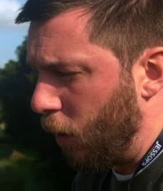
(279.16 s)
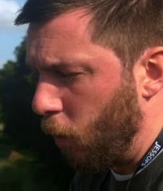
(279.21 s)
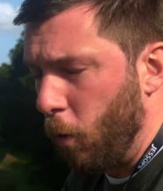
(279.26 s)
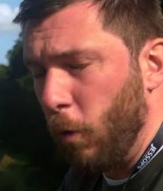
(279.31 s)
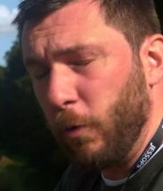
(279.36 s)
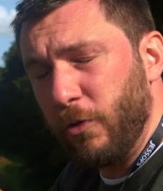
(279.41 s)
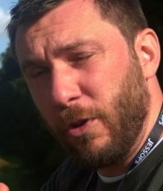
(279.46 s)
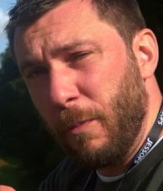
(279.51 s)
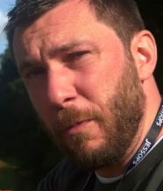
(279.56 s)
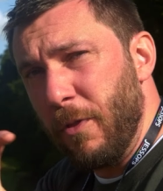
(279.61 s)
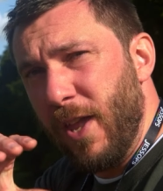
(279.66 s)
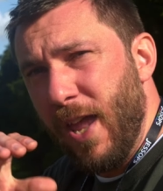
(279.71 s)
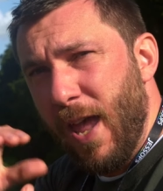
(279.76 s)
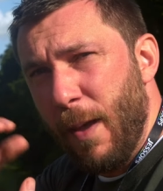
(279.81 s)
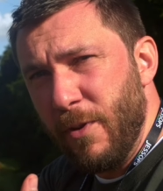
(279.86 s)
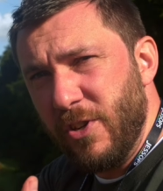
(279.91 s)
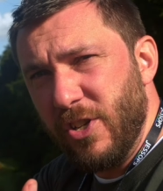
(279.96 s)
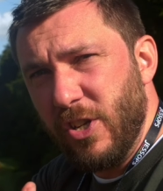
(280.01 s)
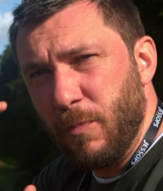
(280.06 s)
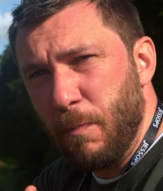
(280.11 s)
or some of the
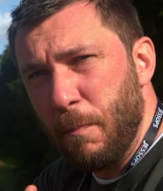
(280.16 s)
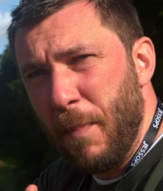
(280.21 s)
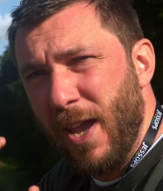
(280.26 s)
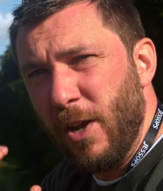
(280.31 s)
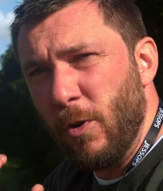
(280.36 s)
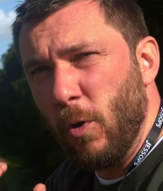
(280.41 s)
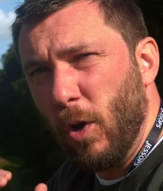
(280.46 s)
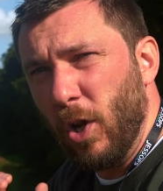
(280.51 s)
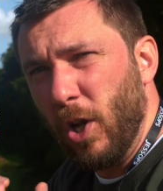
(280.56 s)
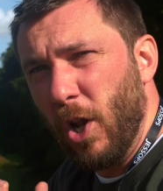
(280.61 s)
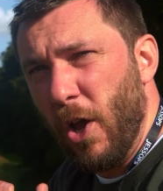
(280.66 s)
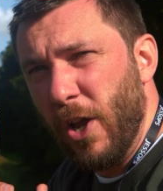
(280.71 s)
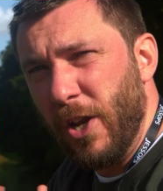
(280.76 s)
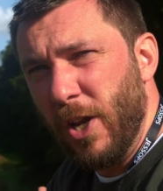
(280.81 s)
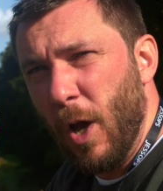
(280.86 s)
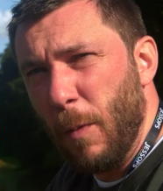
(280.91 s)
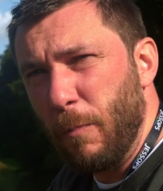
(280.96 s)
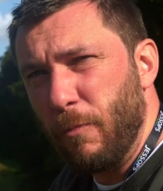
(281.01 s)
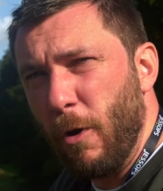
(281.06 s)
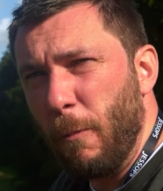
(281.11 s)
images may not
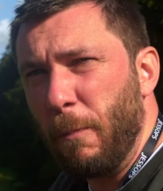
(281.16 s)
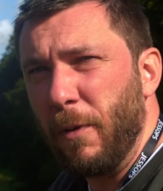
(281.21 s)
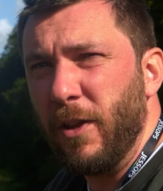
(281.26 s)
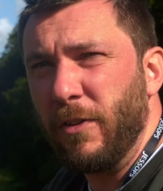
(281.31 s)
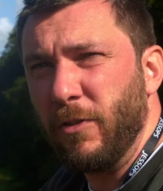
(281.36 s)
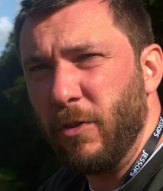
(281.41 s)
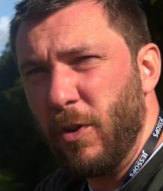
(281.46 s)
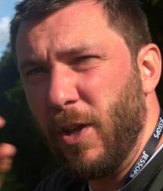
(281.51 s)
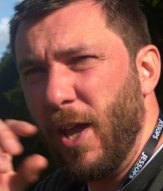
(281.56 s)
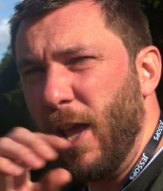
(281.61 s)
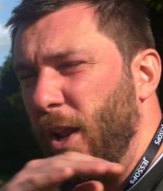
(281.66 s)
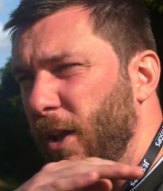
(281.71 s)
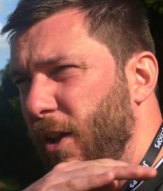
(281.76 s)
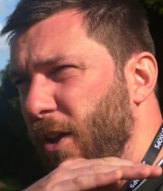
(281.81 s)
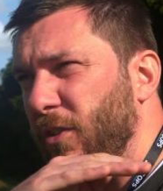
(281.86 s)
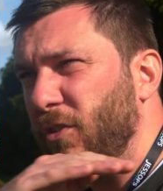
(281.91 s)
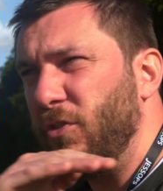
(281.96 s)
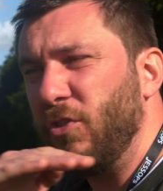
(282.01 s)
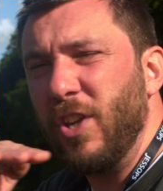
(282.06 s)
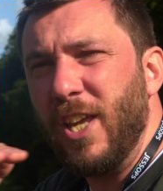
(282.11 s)
line up properly, so you get like
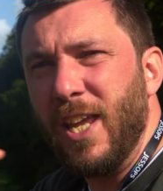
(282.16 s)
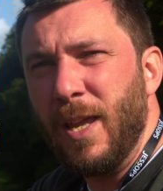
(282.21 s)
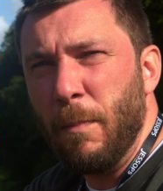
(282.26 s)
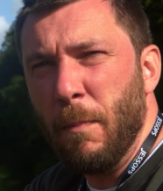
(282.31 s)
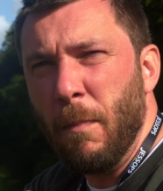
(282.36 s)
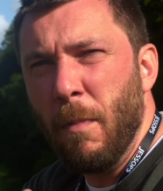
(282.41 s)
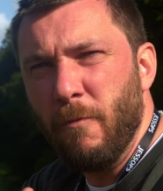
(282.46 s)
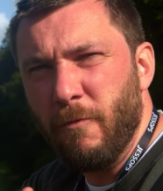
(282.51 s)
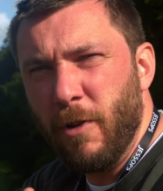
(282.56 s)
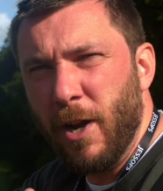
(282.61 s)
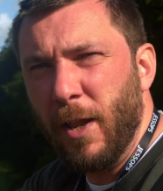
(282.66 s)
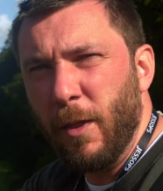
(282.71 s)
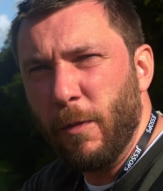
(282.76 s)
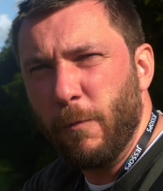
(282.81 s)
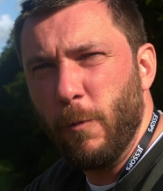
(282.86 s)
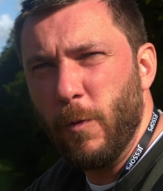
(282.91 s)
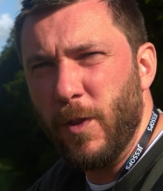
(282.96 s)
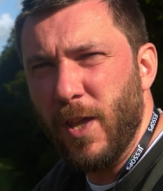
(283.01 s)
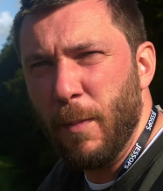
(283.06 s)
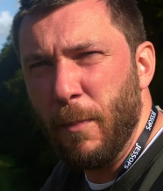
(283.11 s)
a seam running
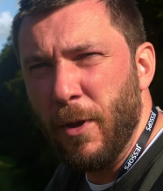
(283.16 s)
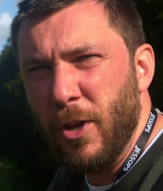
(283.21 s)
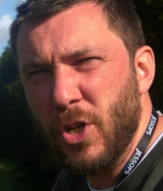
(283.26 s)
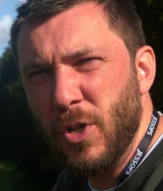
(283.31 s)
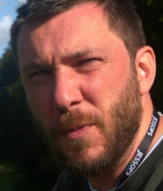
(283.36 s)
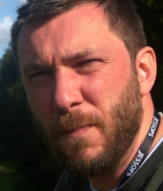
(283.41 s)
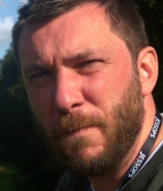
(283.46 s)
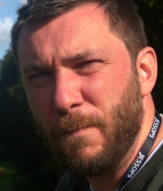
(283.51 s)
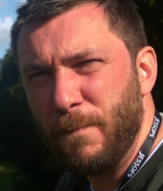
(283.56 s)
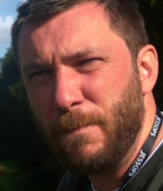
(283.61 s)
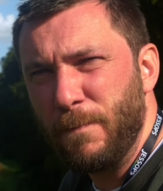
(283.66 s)
through the image.